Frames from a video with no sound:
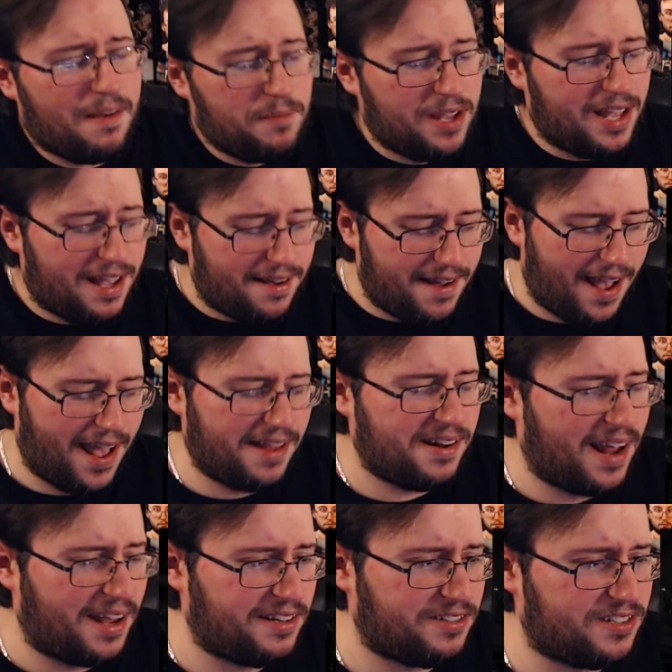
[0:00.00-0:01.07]
mean,
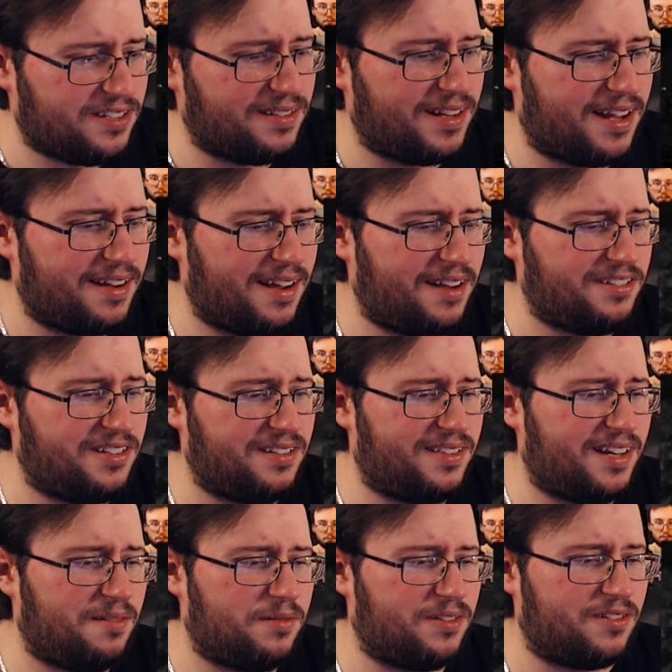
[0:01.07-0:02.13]
I, I shouldn't I shouldn't
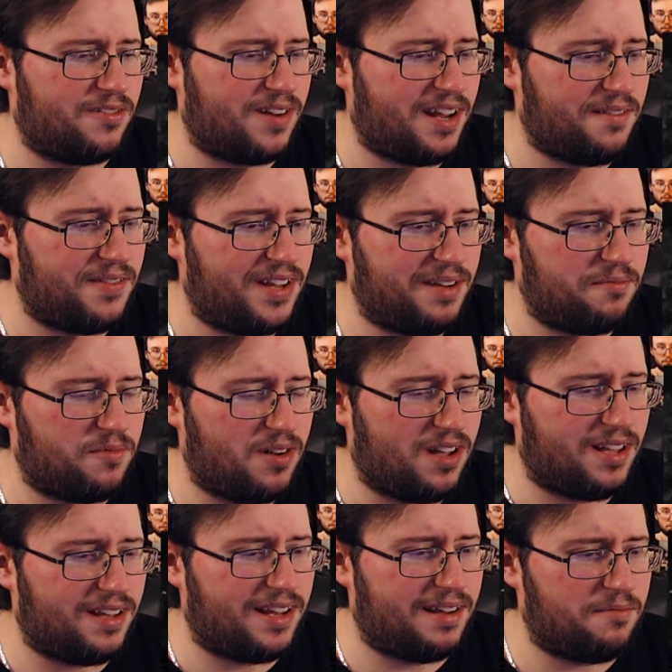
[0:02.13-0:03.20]
say it wasn't creative. It
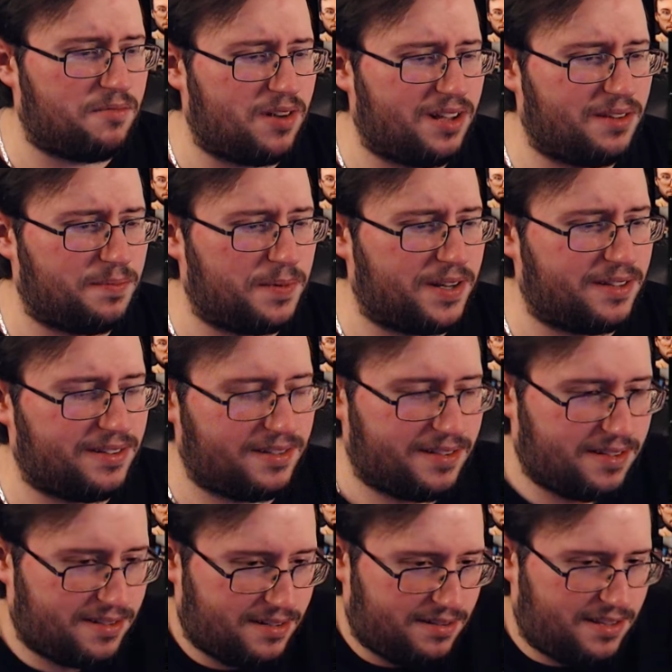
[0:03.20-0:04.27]
was it was because he
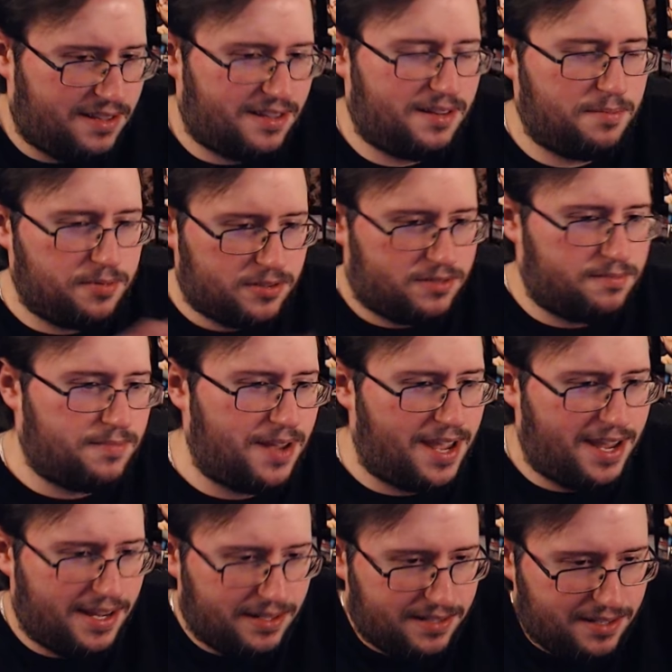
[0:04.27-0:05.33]
did the thing. He pushed him
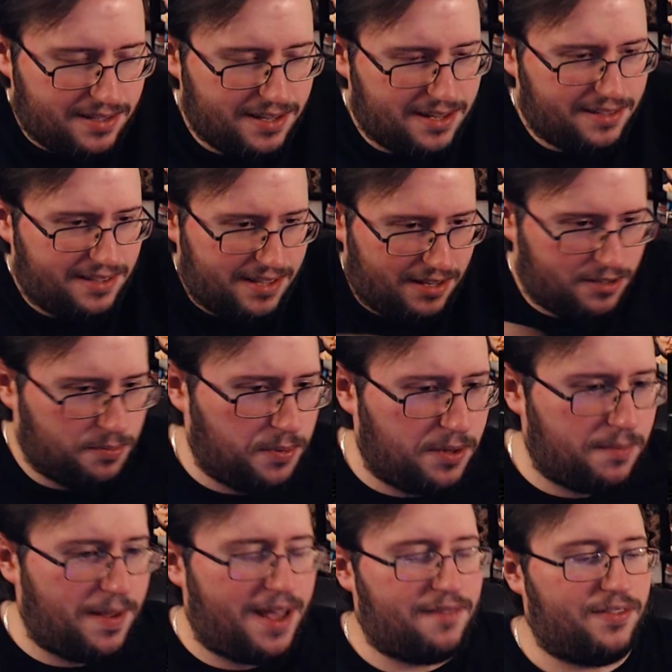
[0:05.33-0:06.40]
back. He did this, and they split
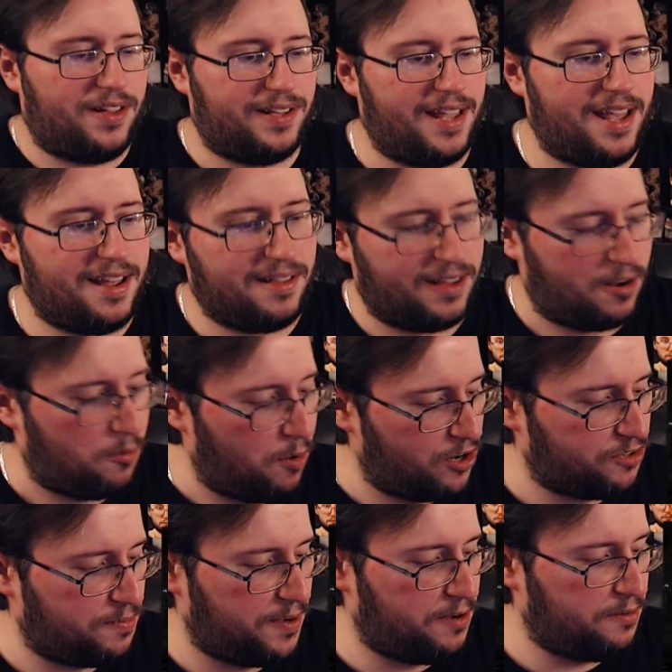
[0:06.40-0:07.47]
him half like that, like a
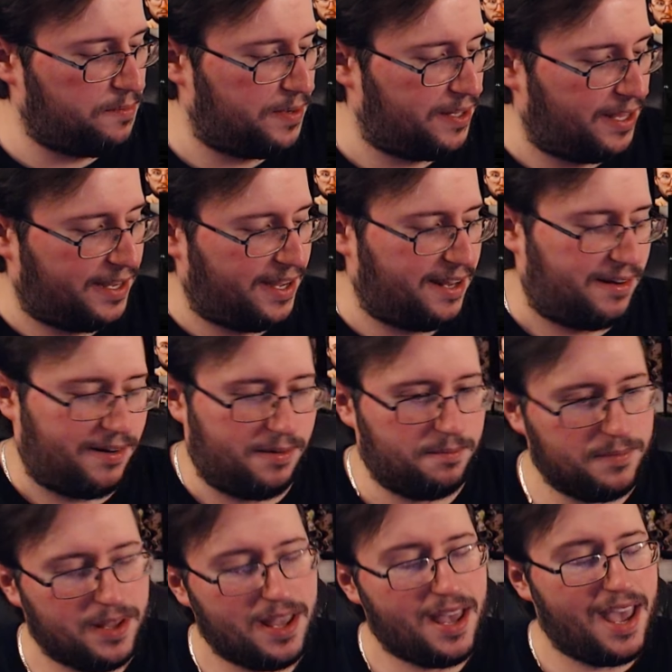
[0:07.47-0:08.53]
wishbone. But like, I don't know.
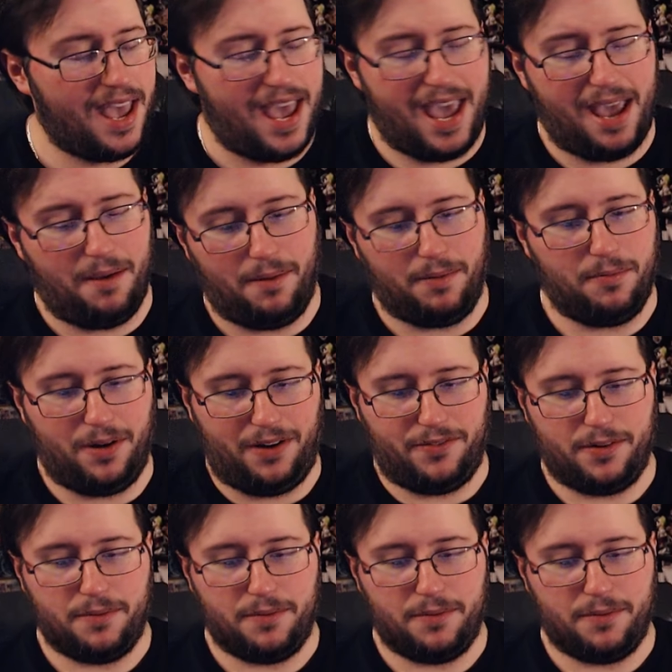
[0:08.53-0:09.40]
Anyway, whatever.